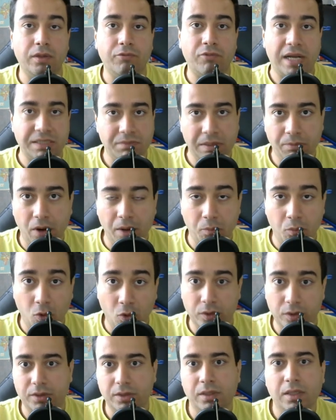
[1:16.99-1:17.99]
Raspberry Pi
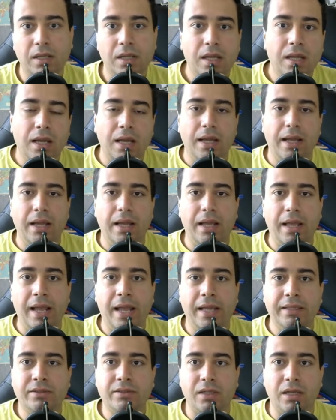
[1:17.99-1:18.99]
board.
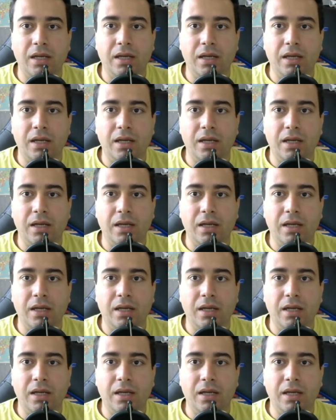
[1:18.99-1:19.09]
And